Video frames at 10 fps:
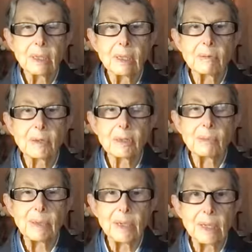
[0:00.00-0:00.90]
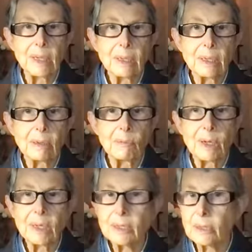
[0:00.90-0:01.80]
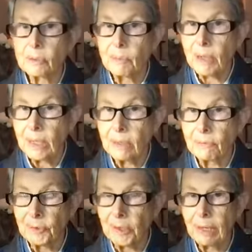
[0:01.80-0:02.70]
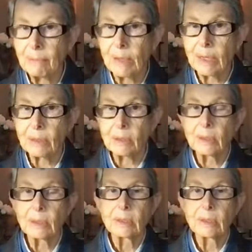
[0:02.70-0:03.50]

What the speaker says: of this mind? And what is this mind, for that matter?